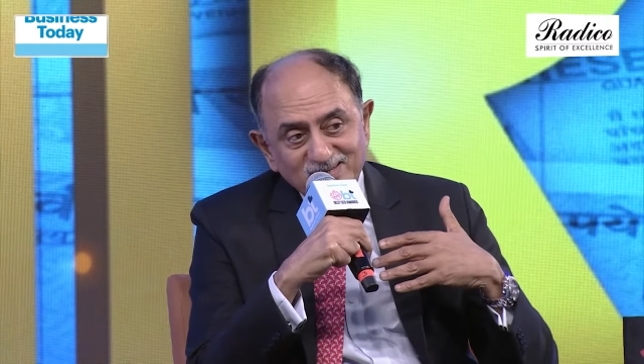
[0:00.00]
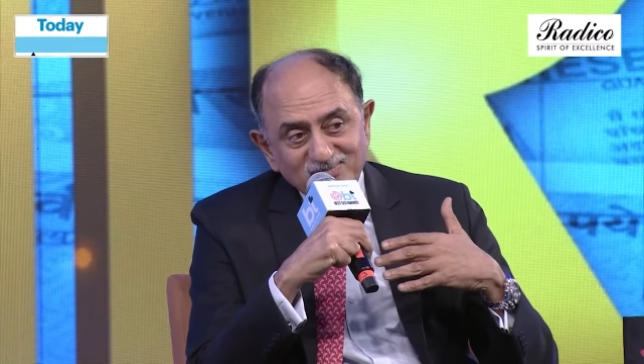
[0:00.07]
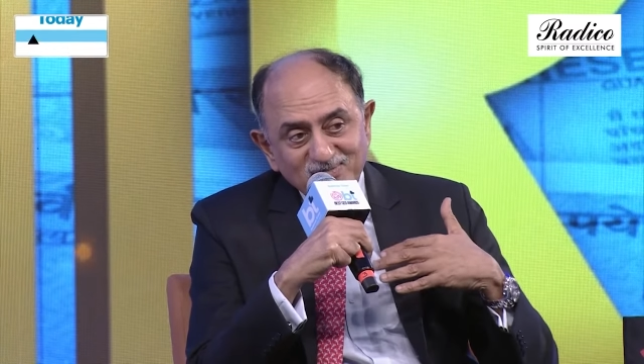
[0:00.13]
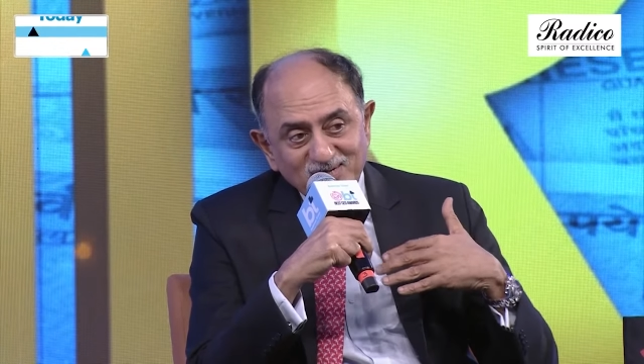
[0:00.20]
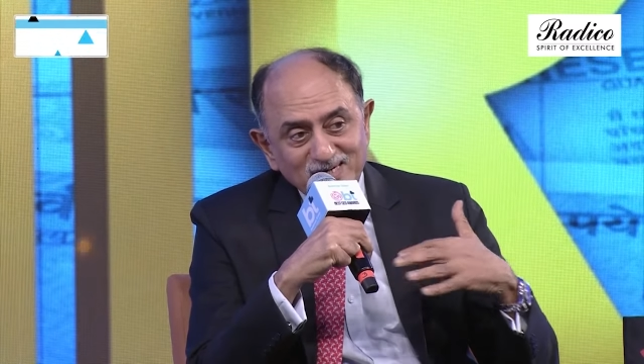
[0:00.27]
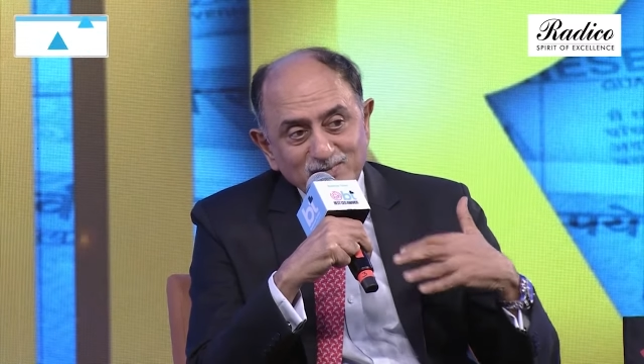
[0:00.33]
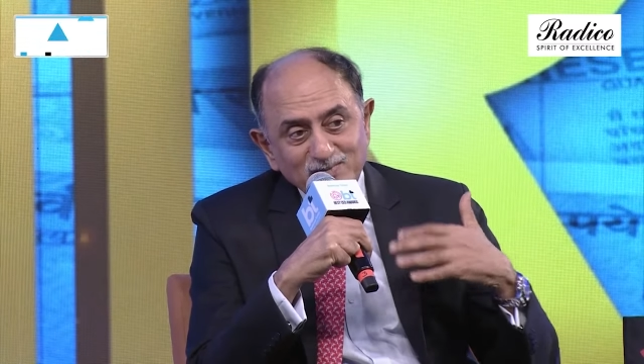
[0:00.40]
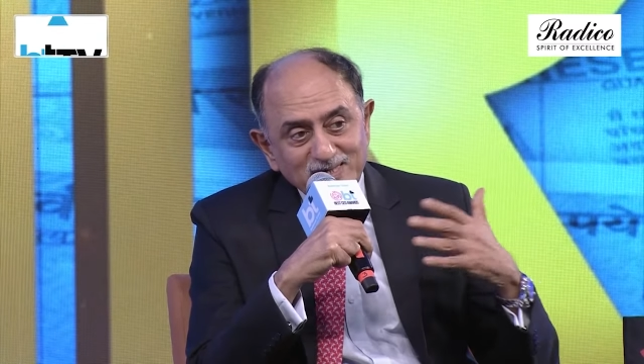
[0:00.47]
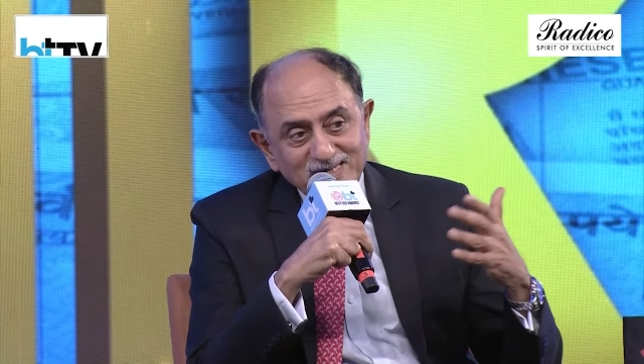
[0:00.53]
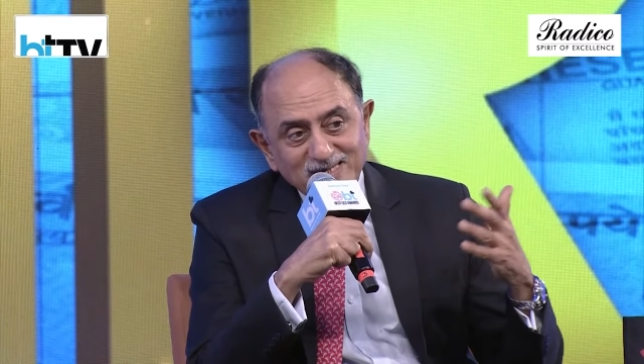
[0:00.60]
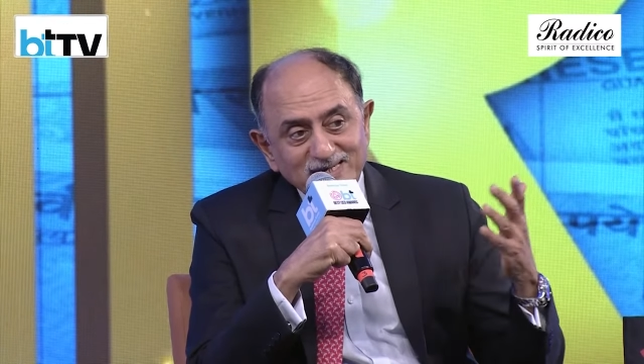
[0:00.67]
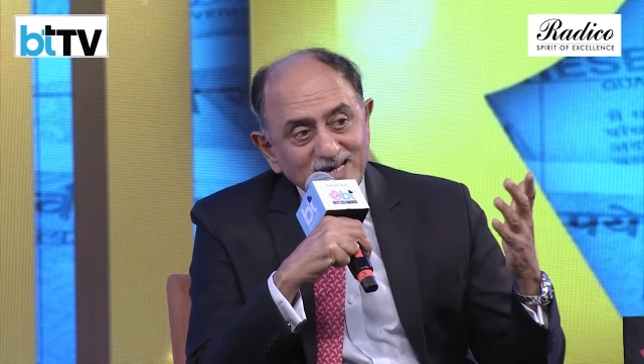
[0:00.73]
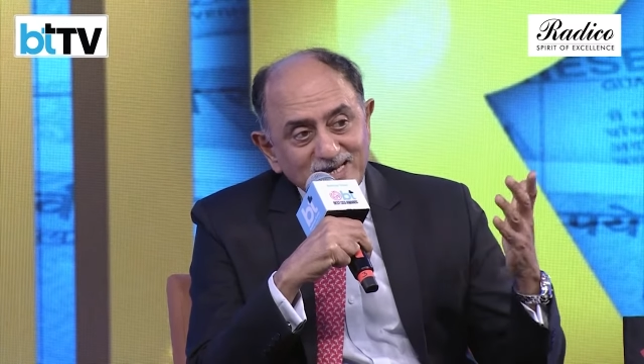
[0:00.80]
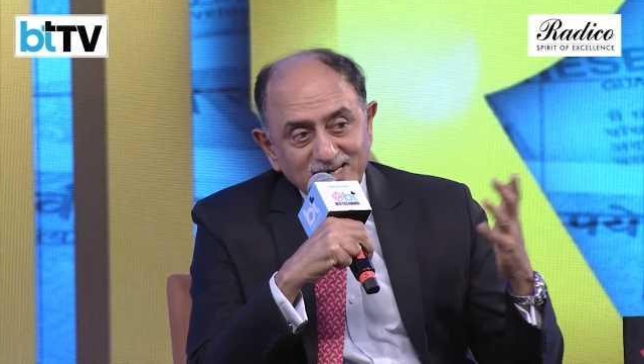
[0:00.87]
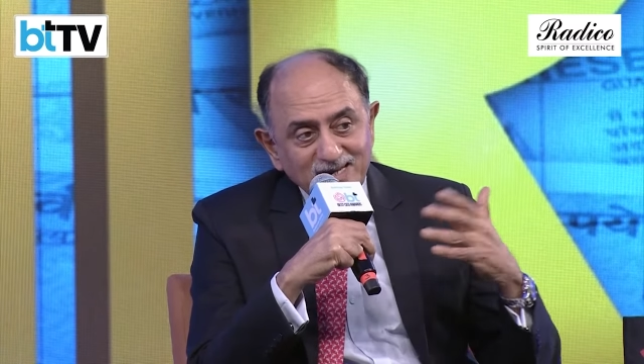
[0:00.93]

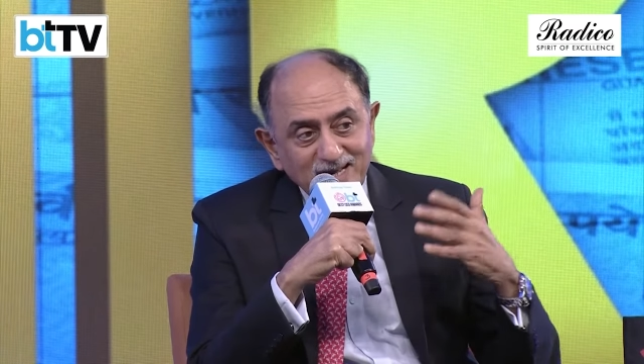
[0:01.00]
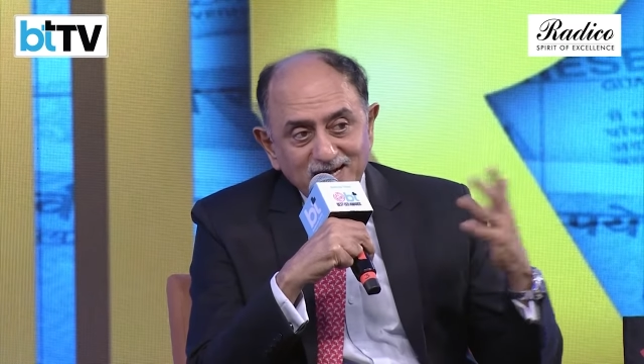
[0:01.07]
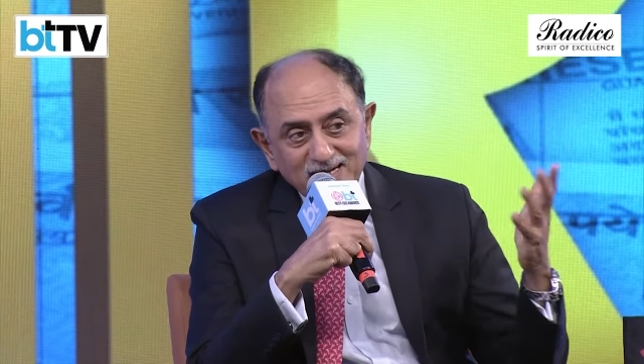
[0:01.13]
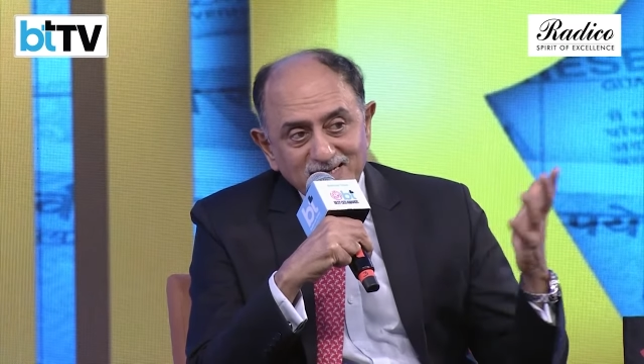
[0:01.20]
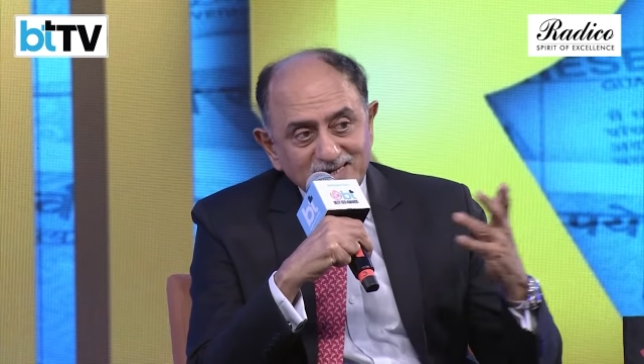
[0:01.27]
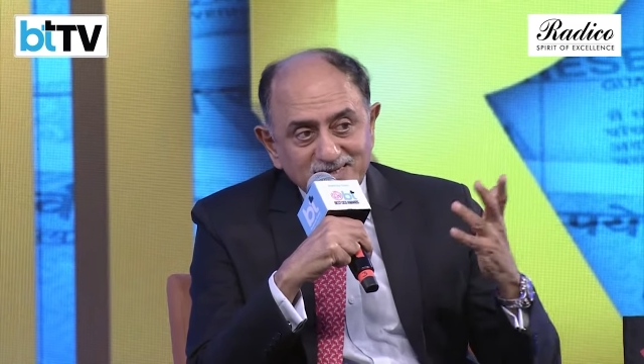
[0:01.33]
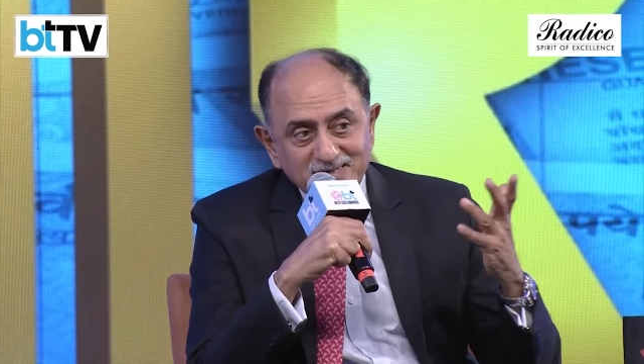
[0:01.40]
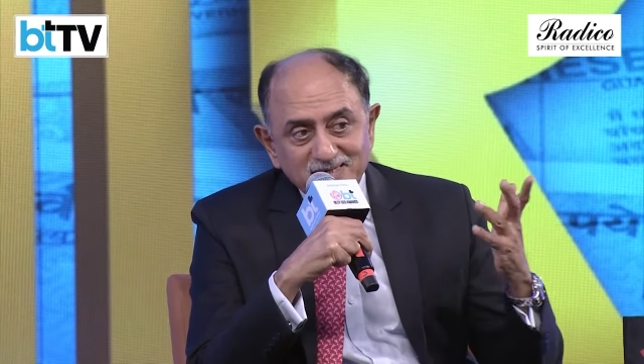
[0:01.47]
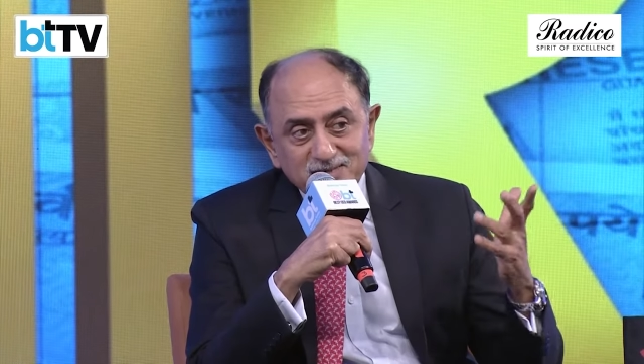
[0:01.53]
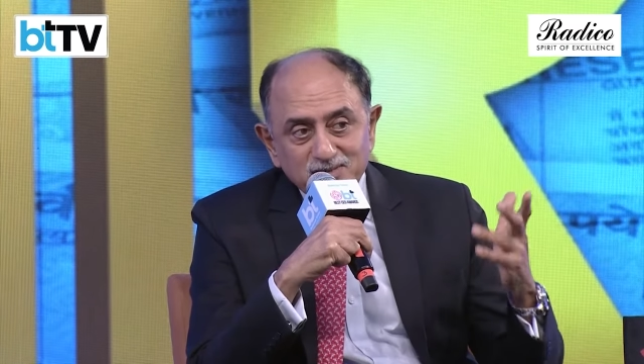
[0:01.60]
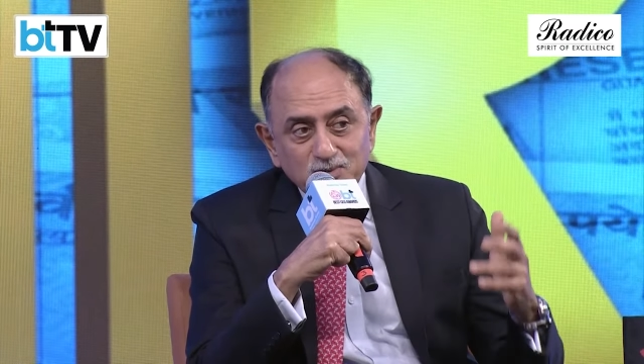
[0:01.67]
fundamentally re-architecting the